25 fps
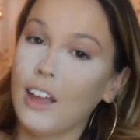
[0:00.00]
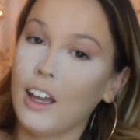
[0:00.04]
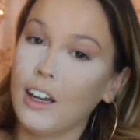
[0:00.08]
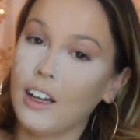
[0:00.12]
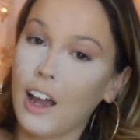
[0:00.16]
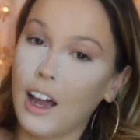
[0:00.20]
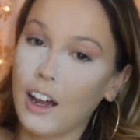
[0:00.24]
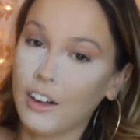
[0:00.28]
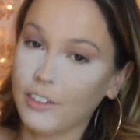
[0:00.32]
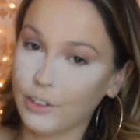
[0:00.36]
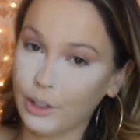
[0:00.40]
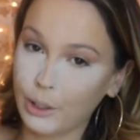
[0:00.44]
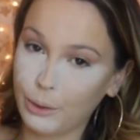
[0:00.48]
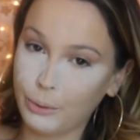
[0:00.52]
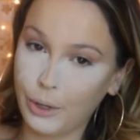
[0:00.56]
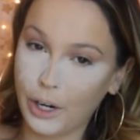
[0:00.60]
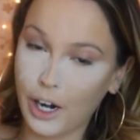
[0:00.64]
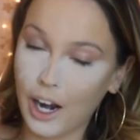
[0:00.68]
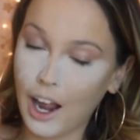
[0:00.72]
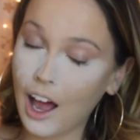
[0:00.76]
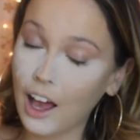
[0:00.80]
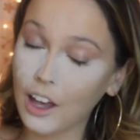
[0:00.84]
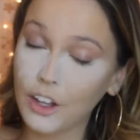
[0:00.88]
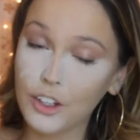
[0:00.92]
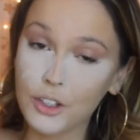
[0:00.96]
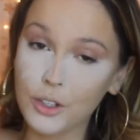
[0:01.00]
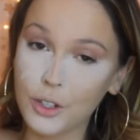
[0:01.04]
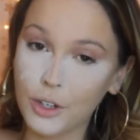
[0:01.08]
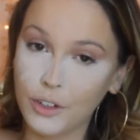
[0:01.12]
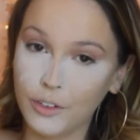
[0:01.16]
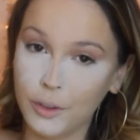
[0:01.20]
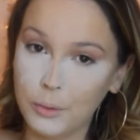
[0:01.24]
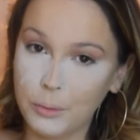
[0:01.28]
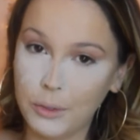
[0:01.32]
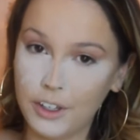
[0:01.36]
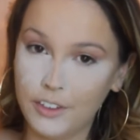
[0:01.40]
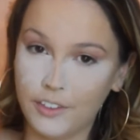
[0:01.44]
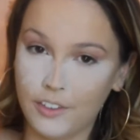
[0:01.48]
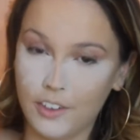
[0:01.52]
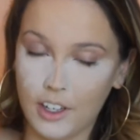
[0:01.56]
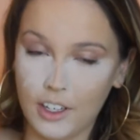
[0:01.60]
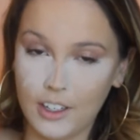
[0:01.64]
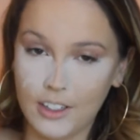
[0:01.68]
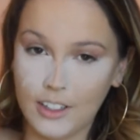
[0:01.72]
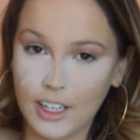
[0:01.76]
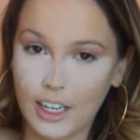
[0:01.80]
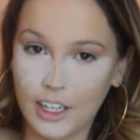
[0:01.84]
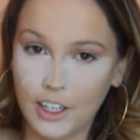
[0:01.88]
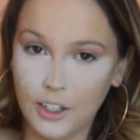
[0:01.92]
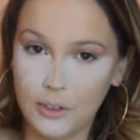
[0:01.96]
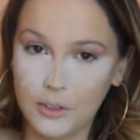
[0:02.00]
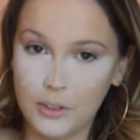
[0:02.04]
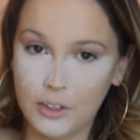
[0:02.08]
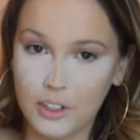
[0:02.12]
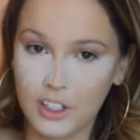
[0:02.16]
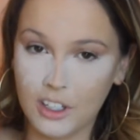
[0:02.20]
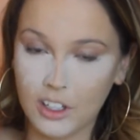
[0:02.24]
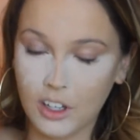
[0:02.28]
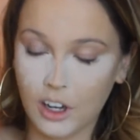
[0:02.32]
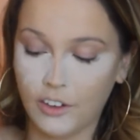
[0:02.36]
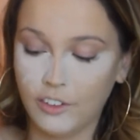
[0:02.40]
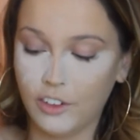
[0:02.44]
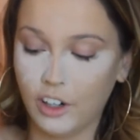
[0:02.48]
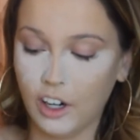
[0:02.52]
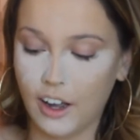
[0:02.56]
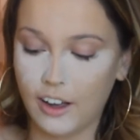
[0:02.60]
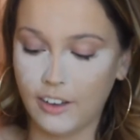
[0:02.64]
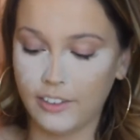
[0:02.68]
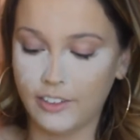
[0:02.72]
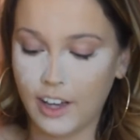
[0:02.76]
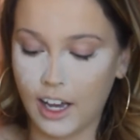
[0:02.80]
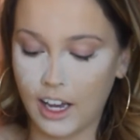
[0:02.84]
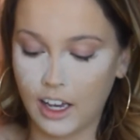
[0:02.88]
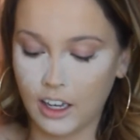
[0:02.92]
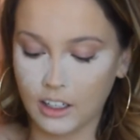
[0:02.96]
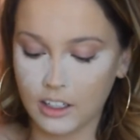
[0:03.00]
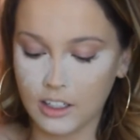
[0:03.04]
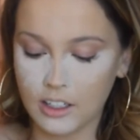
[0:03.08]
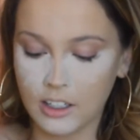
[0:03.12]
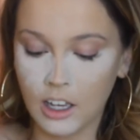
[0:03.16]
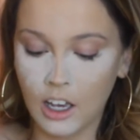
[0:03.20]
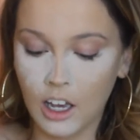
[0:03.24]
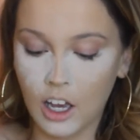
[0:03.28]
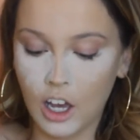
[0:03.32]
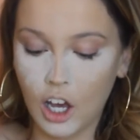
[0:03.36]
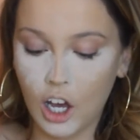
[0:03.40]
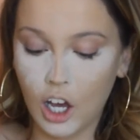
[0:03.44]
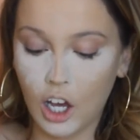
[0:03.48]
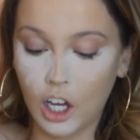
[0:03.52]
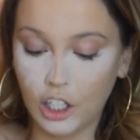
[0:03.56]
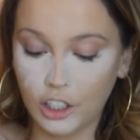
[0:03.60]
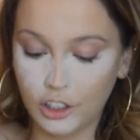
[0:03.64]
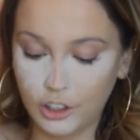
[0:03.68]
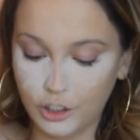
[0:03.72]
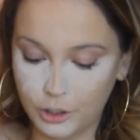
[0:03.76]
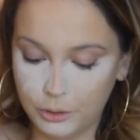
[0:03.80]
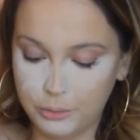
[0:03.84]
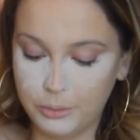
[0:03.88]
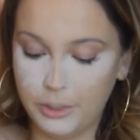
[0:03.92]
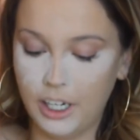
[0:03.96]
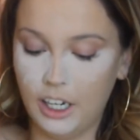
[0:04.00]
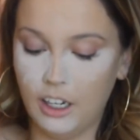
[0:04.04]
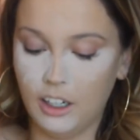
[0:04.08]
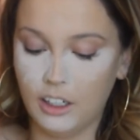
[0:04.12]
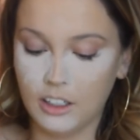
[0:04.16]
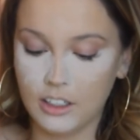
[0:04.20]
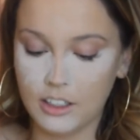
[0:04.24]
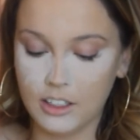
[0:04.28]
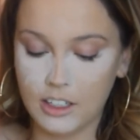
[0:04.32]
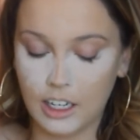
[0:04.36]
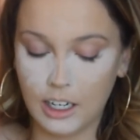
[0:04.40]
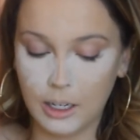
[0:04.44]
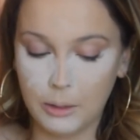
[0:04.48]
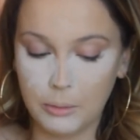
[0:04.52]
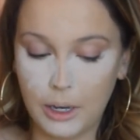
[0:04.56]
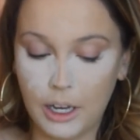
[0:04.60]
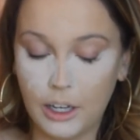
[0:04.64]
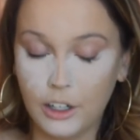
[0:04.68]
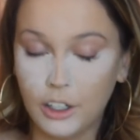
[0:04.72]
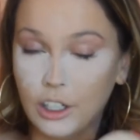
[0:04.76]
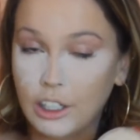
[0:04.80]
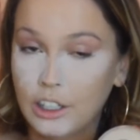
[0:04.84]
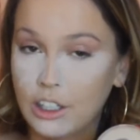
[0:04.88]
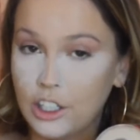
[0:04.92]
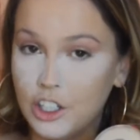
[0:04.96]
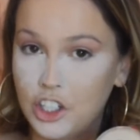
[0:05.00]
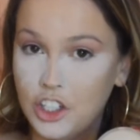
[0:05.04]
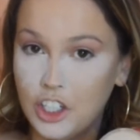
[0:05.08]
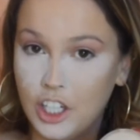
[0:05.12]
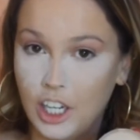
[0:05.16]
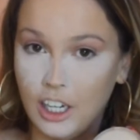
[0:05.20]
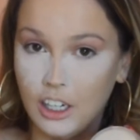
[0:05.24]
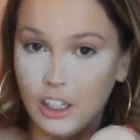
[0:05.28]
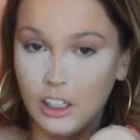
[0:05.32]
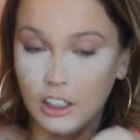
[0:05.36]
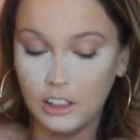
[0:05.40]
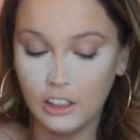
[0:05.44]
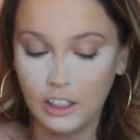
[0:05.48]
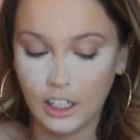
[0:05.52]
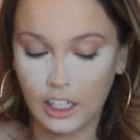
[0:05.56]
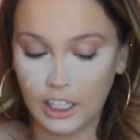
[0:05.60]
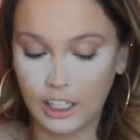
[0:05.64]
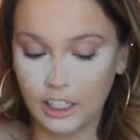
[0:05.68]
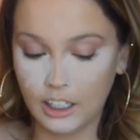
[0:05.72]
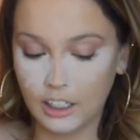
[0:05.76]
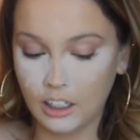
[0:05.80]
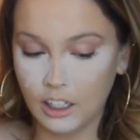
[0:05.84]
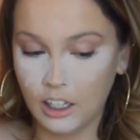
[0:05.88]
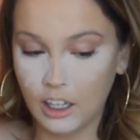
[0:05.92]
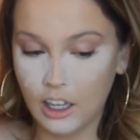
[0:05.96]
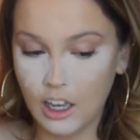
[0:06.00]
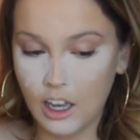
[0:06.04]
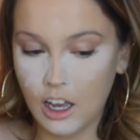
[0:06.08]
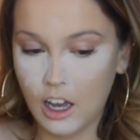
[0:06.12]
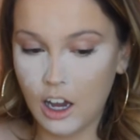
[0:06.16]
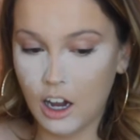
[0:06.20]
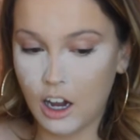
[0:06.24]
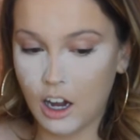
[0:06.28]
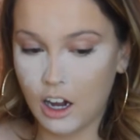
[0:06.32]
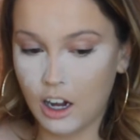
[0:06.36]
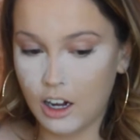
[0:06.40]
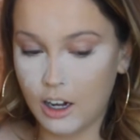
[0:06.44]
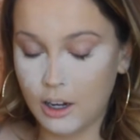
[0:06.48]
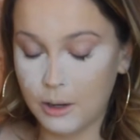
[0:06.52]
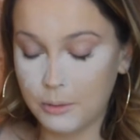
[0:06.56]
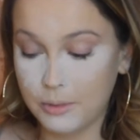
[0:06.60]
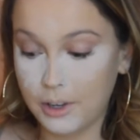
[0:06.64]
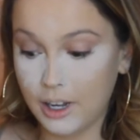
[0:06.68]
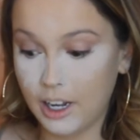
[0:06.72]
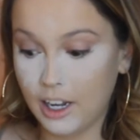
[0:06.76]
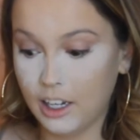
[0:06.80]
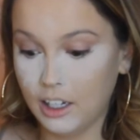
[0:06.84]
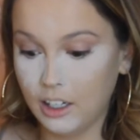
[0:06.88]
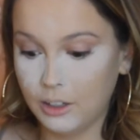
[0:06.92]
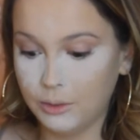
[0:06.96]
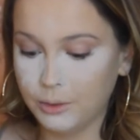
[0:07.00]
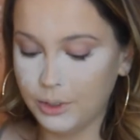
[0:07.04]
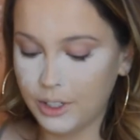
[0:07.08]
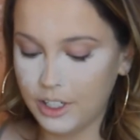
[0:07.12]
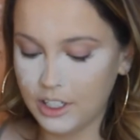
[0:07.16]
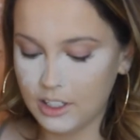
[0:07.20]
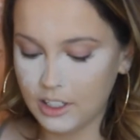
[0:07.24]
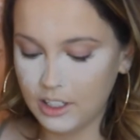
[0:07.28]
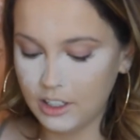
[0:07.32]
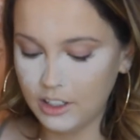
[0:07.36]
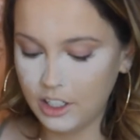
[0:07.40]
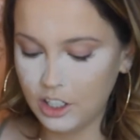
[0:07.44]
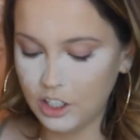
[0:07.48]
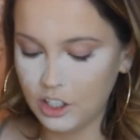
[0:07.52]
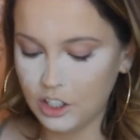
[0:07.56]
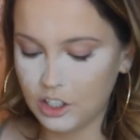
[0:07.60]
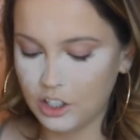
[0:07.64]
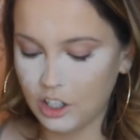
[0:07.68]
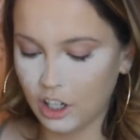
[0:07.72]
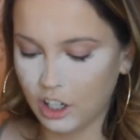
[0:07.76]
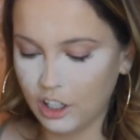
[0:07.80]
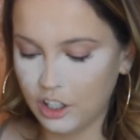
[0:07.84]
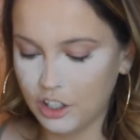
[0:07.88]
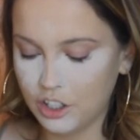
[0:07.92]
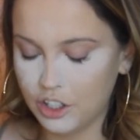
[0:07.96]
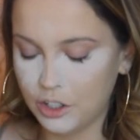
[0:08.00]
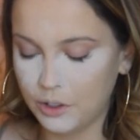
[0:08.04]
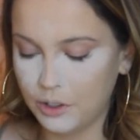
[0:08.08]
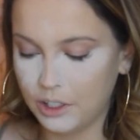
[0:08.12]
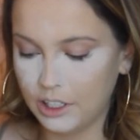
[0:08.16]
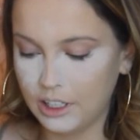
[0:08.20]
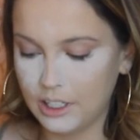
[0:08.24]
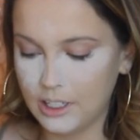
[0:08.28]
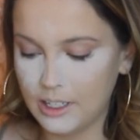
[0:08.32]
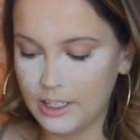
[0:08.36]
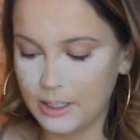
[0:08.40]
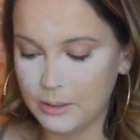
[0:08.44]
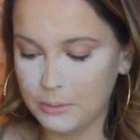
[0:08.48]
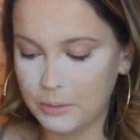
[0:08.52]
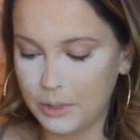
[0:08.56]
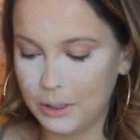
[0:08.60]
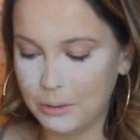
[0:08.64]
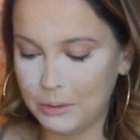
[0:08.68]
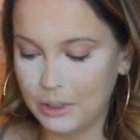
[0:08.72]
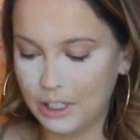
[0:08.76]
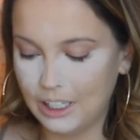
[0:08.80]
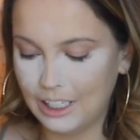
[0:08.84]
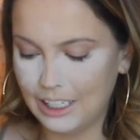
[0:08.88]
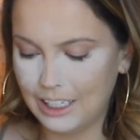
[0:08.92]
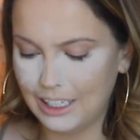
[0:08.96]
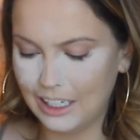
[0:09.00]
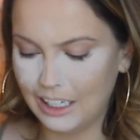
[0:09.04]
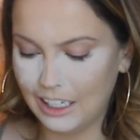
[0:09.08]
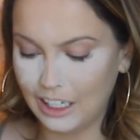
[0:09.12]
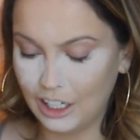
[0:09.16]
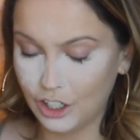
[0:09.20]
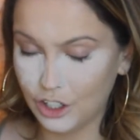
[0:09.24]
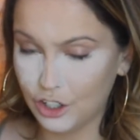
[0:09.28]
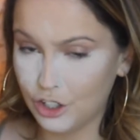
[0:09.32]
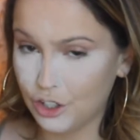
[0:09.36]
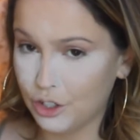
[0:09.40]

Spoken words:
then everywhere else over my face I use this Cover FX Illuminating Setting Powder in the shade Light. I recently just started doing this maybe like